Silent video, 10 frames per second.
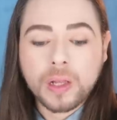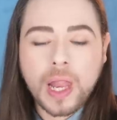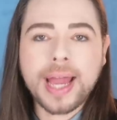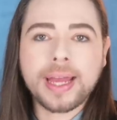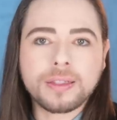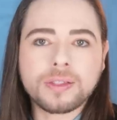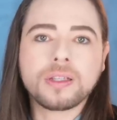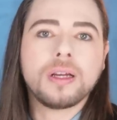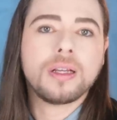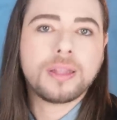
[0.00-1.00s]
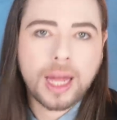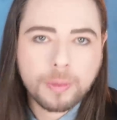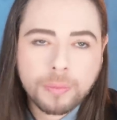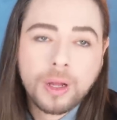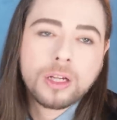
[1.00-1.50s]
clients
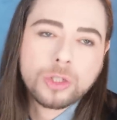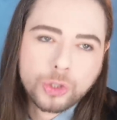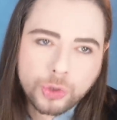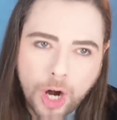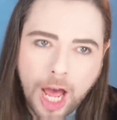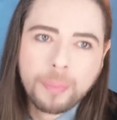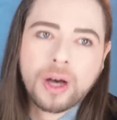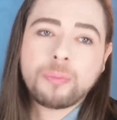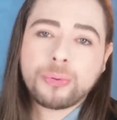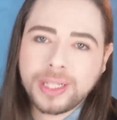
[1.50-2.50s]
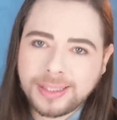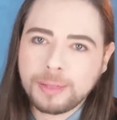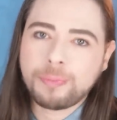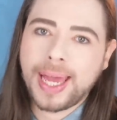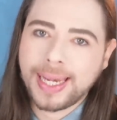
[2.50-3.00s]
that drop a
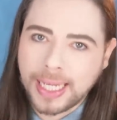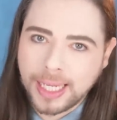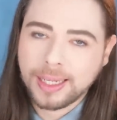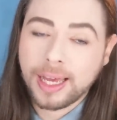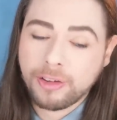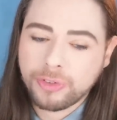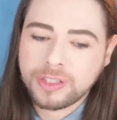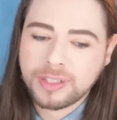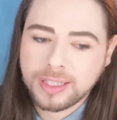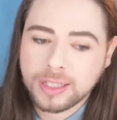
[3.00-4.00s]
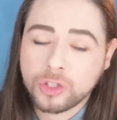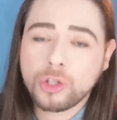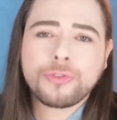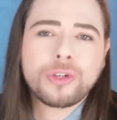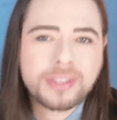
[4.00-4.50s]
pretty penny every season.
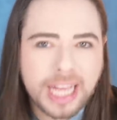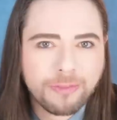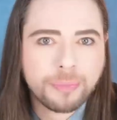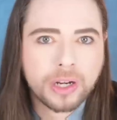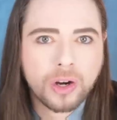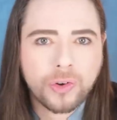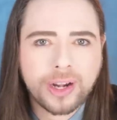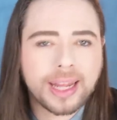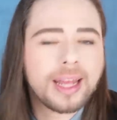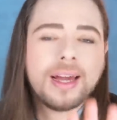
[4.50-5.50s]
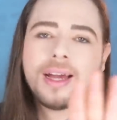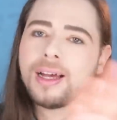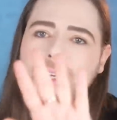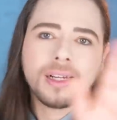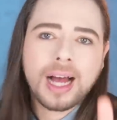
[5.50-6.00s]
So, of course, they have priority.
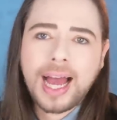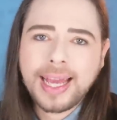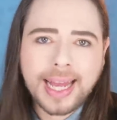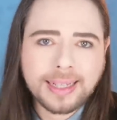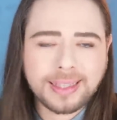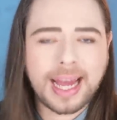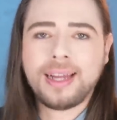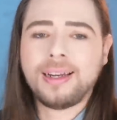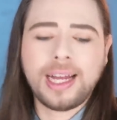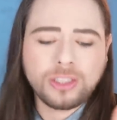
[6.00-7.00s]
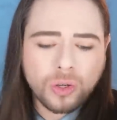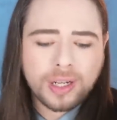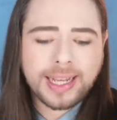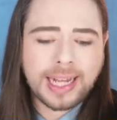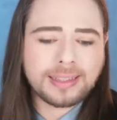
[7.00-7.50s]
I get that. I
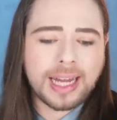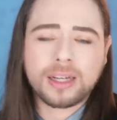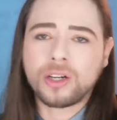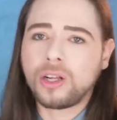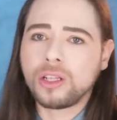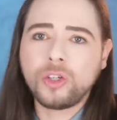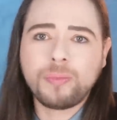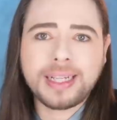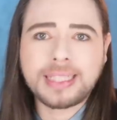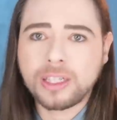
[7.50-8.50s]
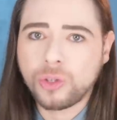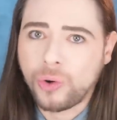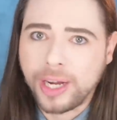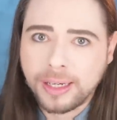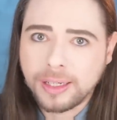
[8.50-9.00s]
totally get that, girl. You make that
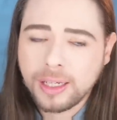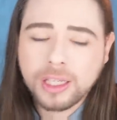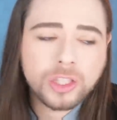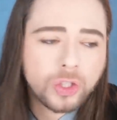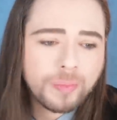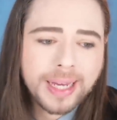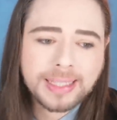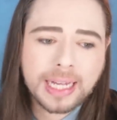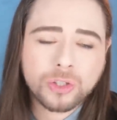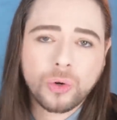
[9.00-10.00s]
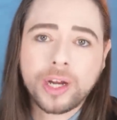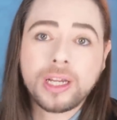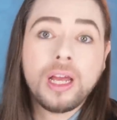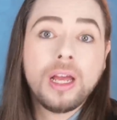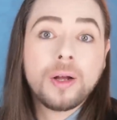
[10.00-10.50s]
coin. You make that coin.